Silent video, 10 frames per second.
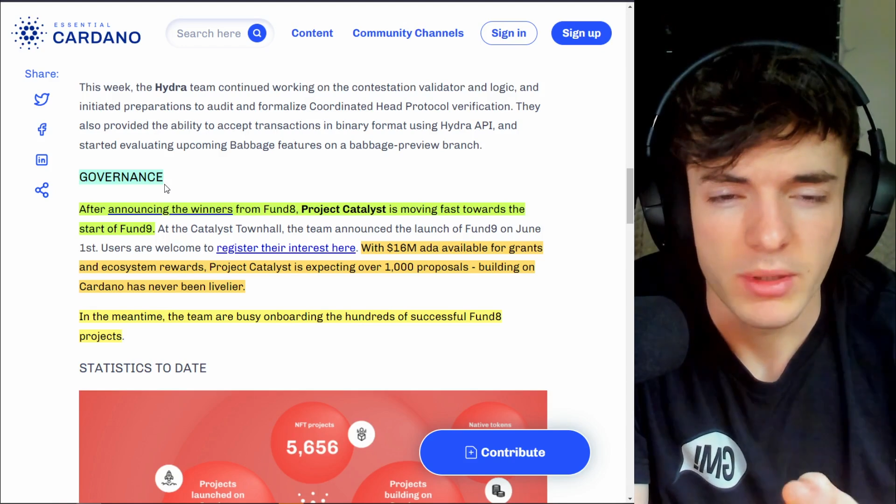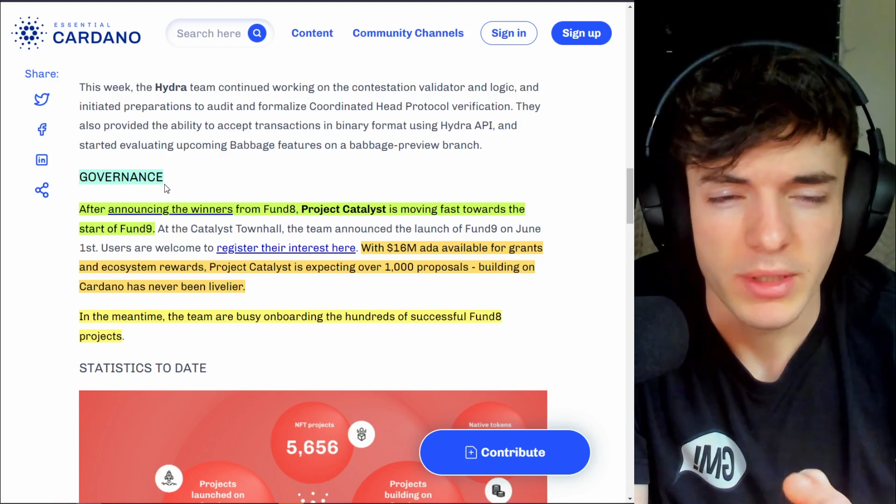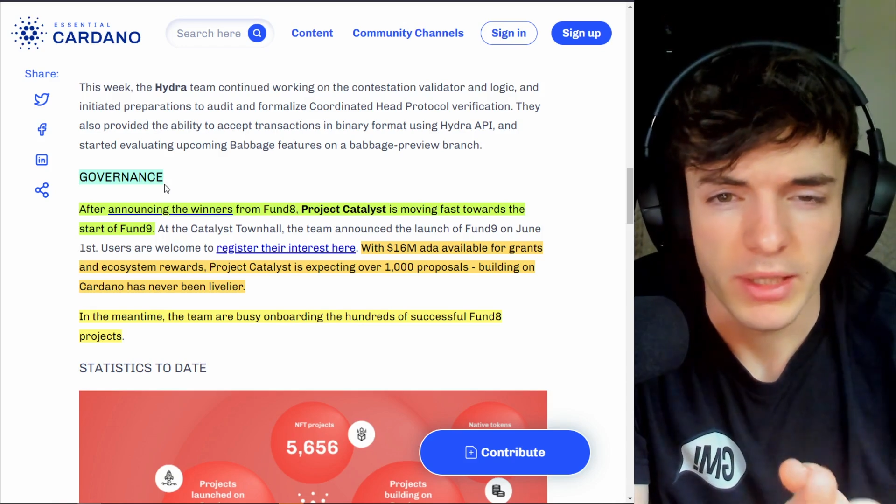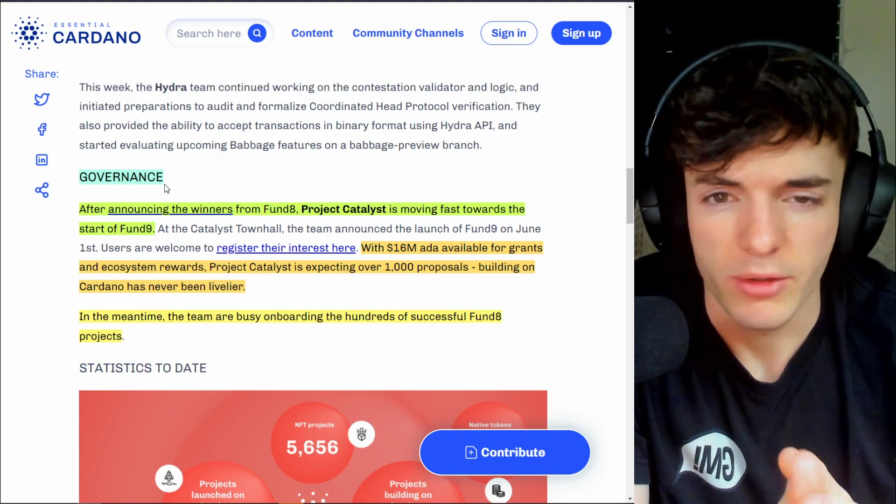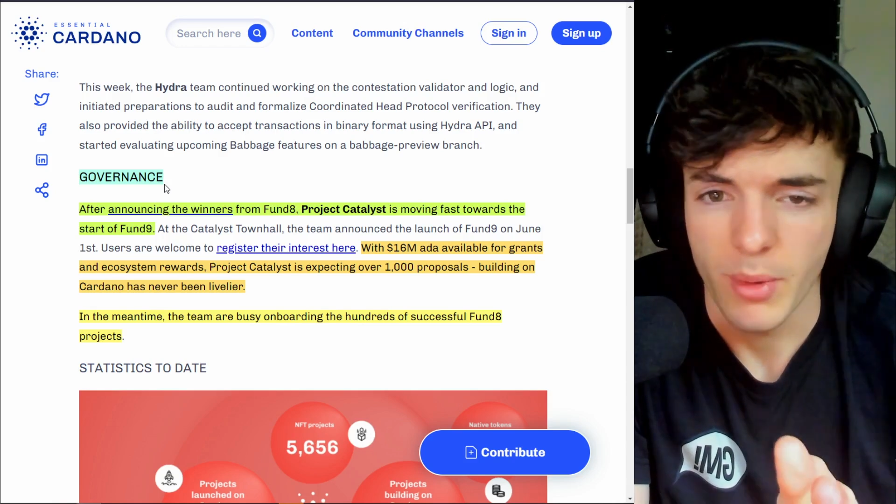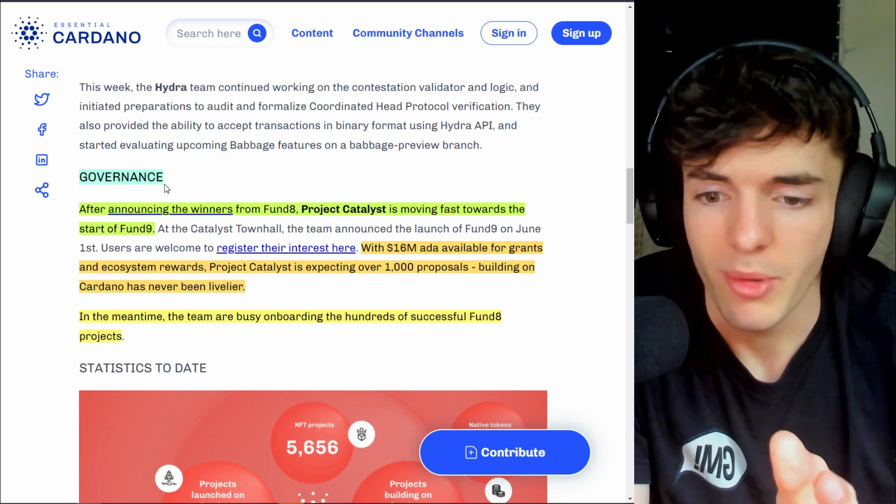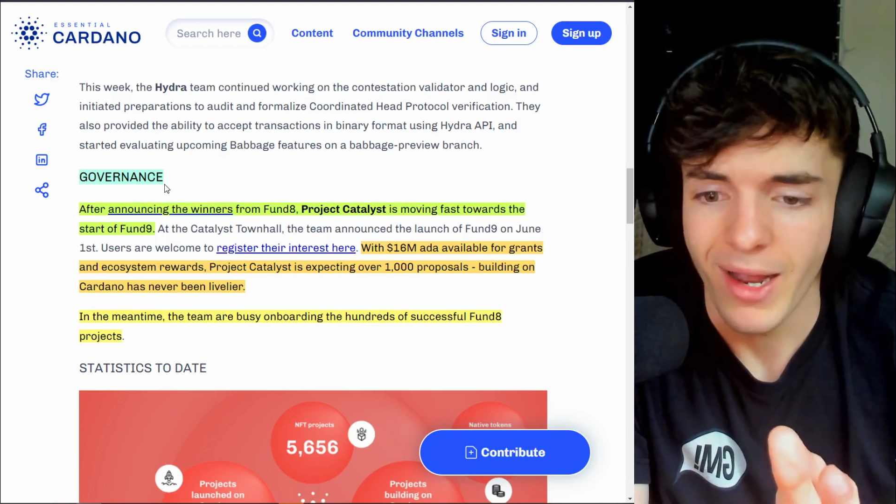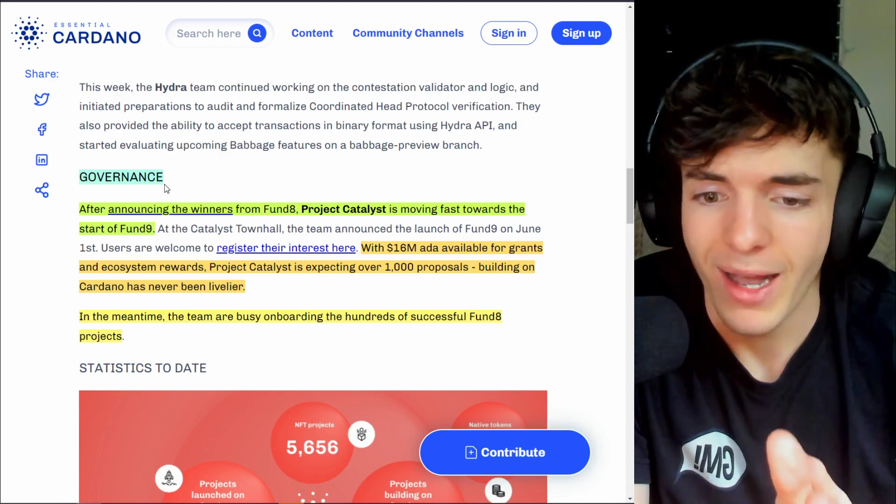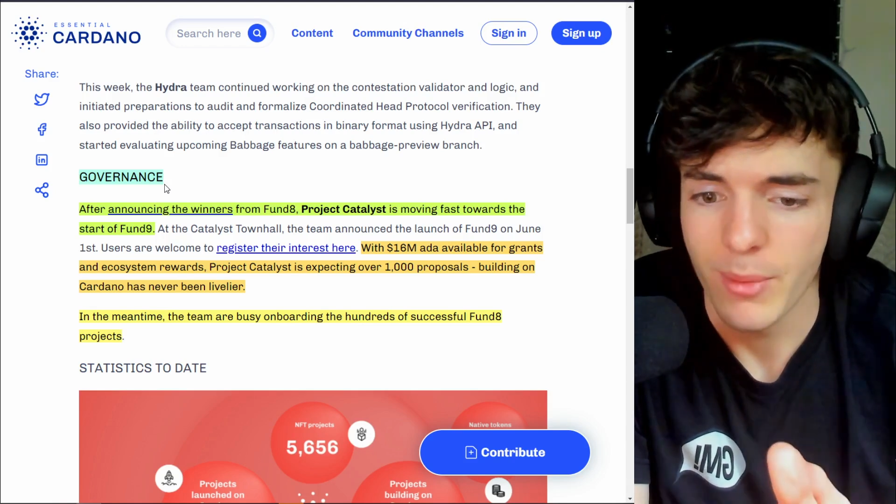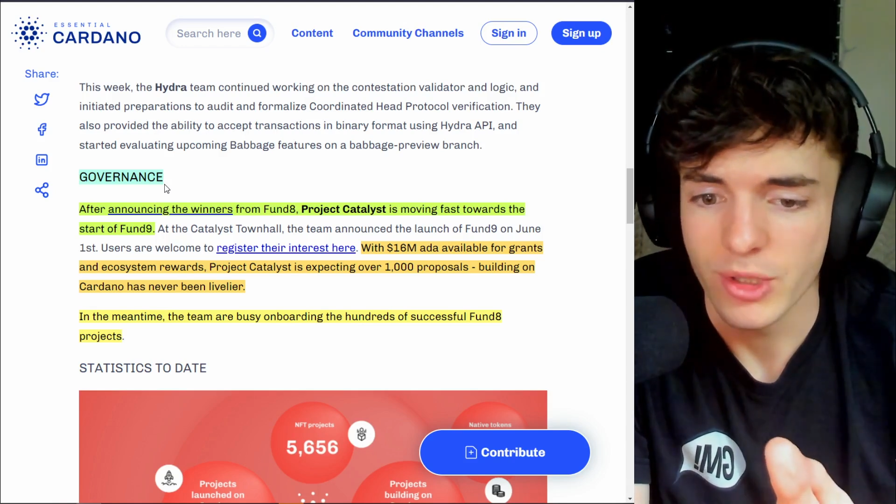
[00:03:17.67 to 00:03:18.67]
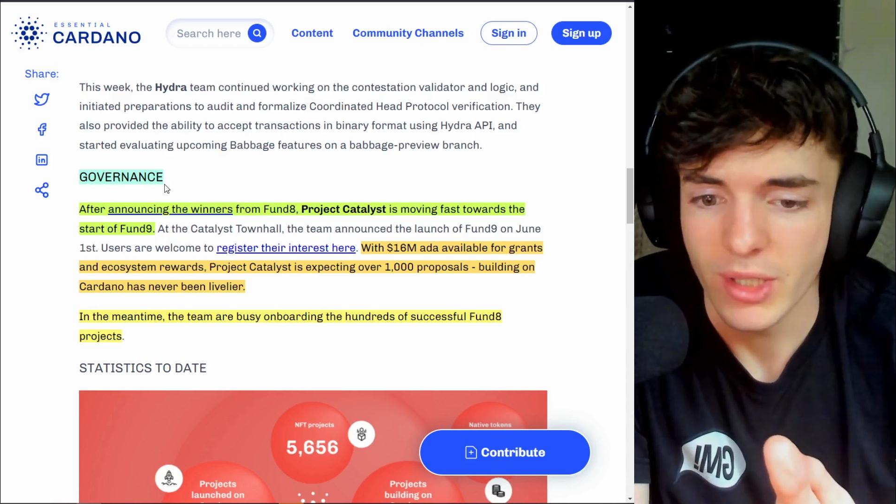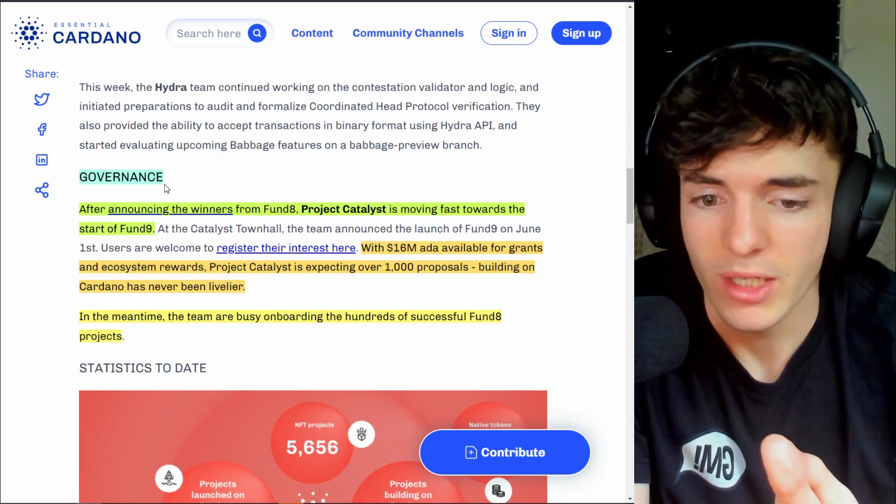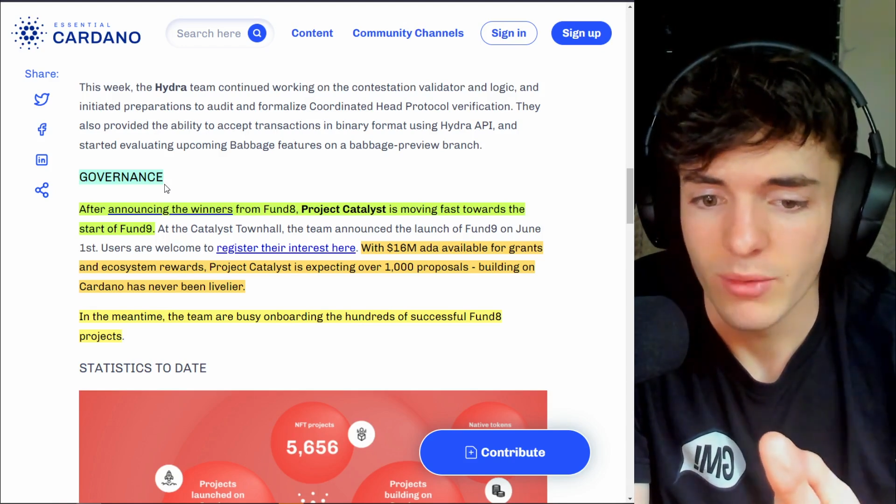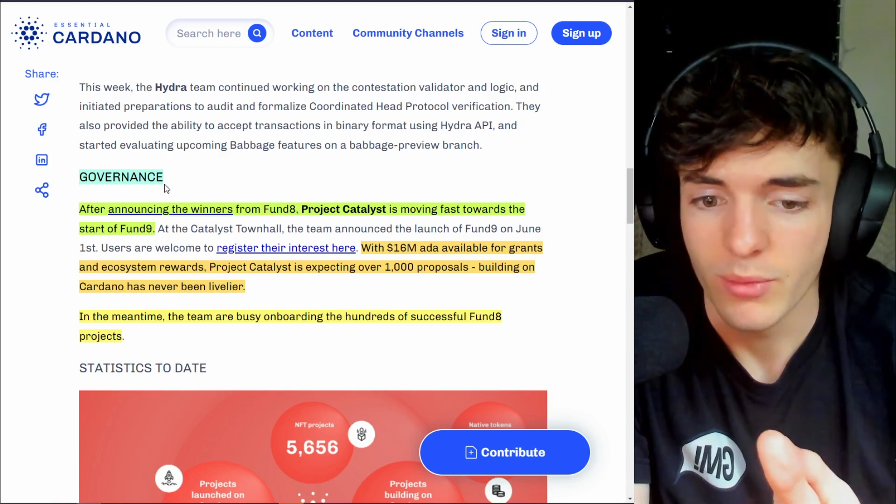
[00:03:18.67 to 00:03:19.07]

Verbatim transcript: exactly remember how much ADA